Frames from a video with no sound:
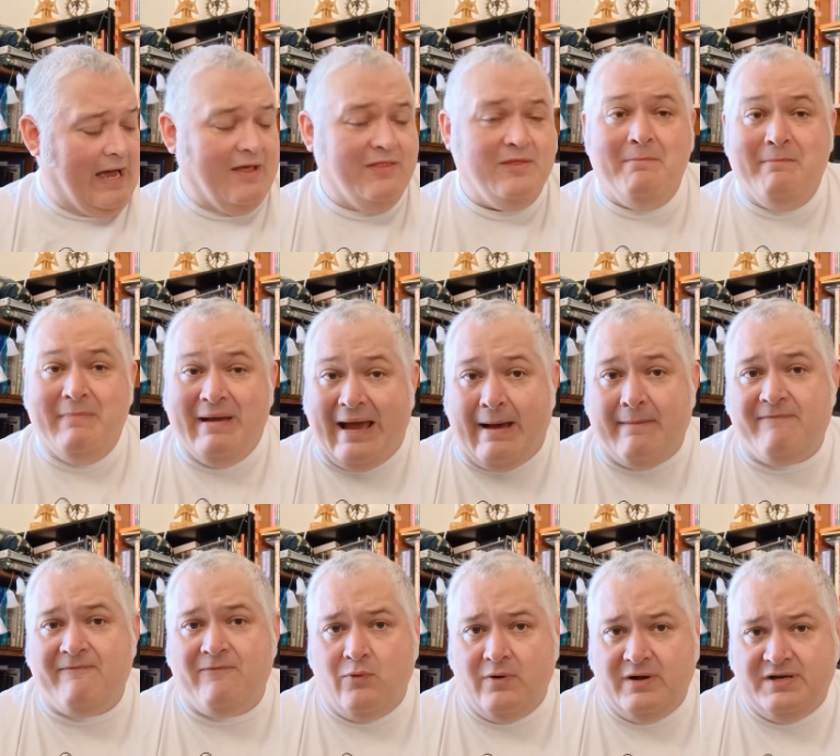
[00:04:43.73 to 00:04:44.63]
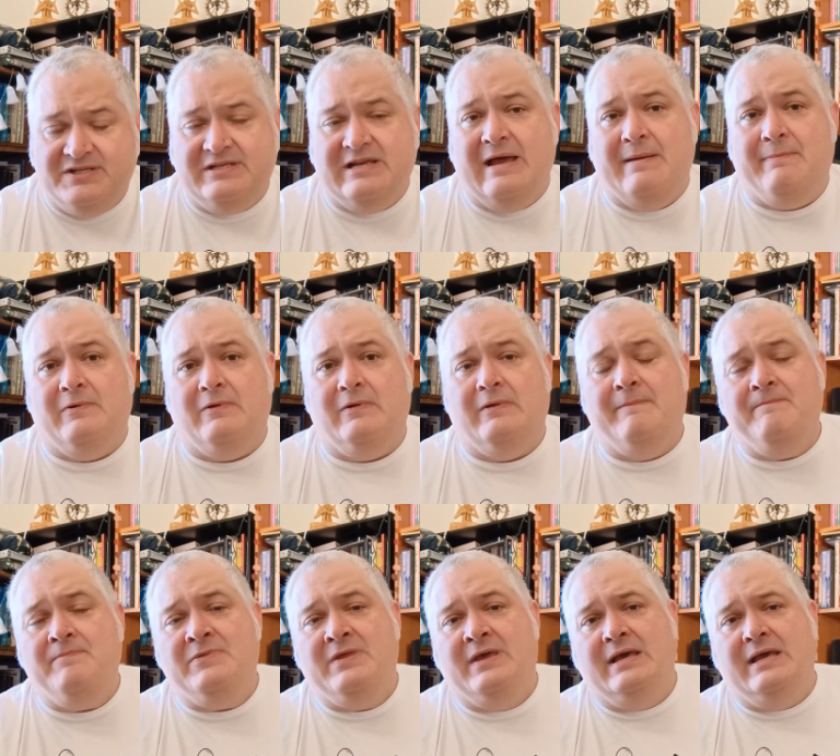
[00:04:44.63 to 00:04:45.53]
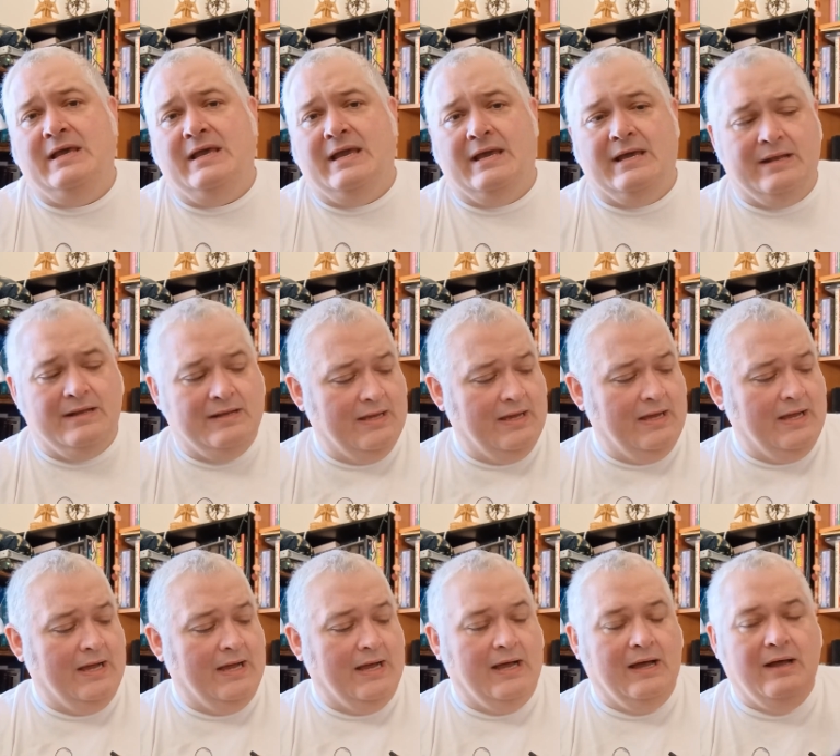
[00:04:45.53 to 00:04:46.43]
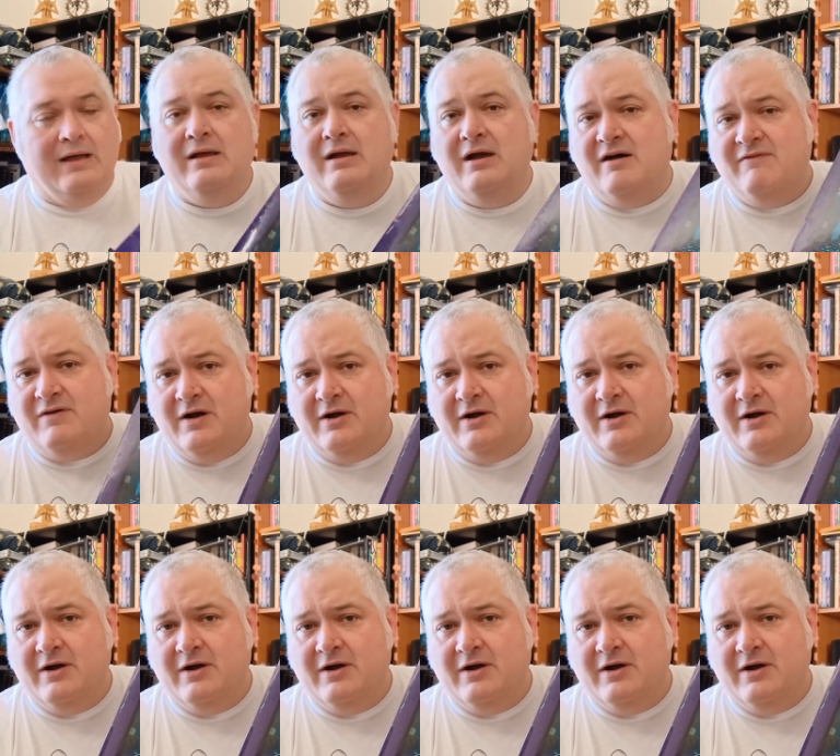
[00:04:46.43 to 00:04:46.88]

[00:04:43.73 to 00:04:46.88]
The map, for example, of